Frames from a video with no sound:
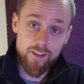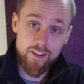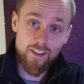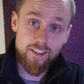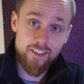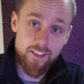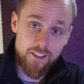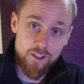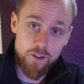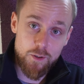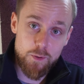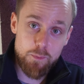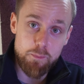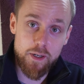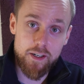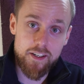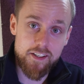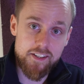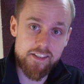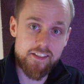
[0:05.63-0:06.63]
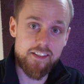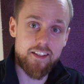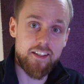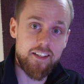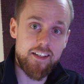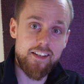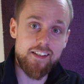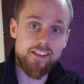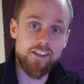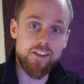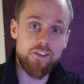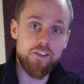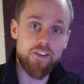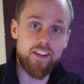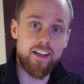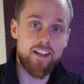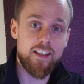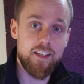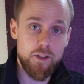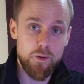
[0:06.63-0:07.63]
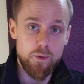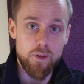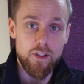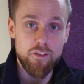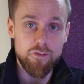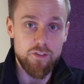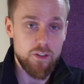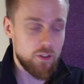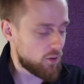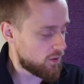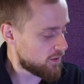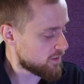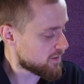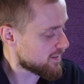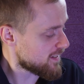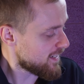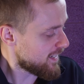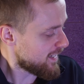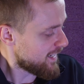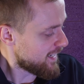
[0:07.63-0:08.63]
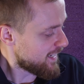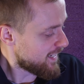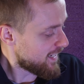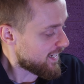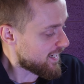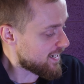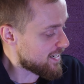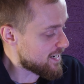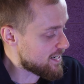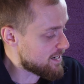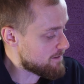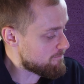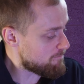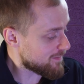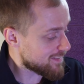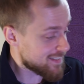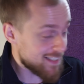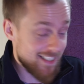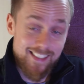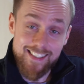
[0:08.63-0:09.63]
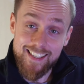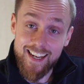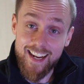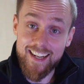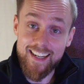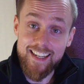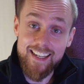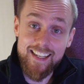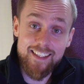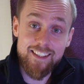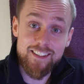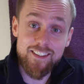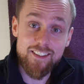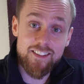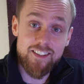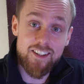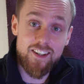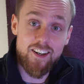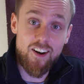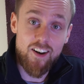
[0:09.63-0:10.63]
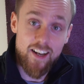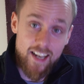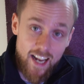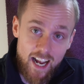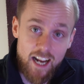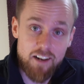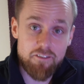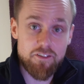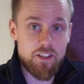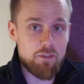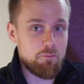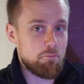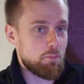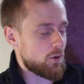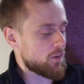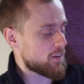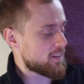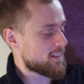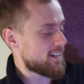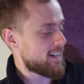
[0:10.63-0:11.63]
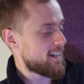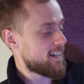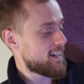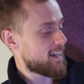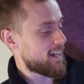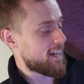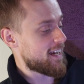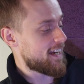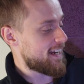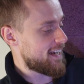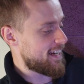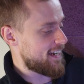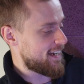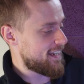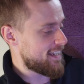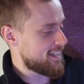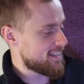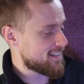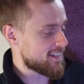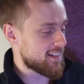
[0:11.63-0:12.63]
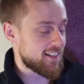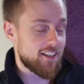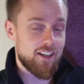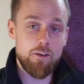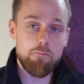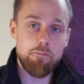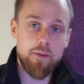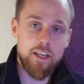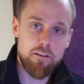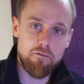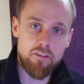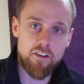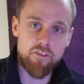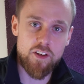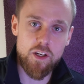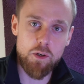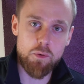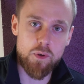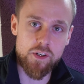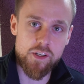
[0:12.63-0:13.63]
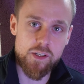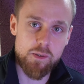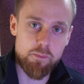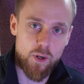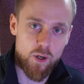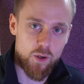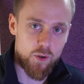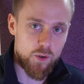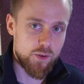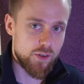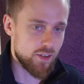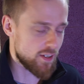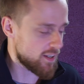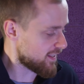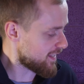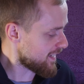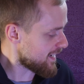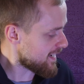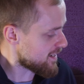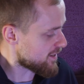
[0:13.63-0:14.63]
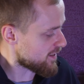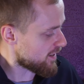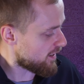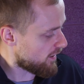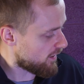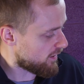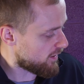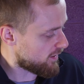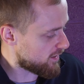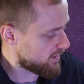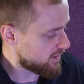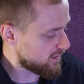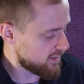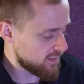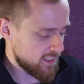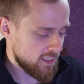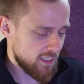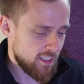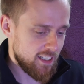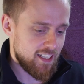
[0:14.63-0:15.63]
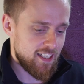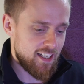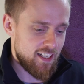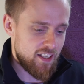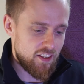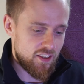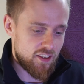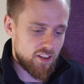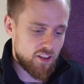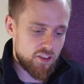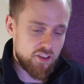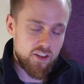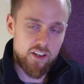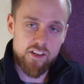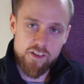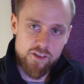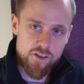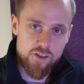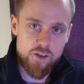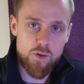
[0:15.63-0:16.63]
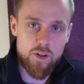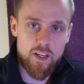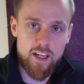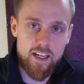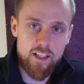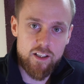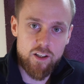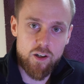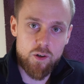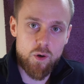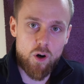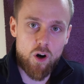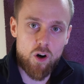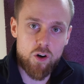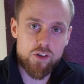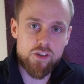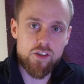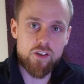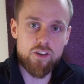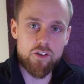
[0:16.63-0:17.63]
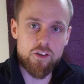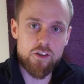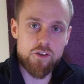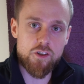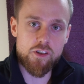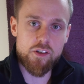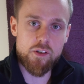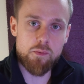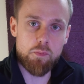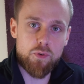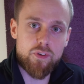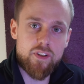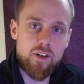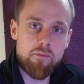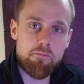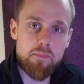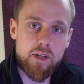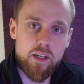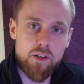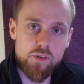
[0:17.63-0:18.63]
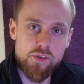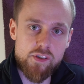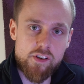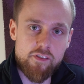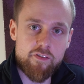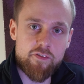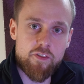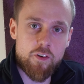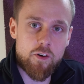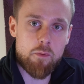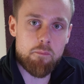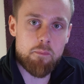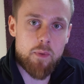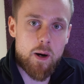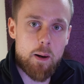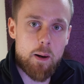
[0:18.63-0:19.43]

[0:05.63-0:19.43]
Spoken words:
that I know personally, so thank you, I love you lots. Today, I have an unboxing and a mini review, I suppose. These are the 32 kilo Octagon adjustable dumbbells from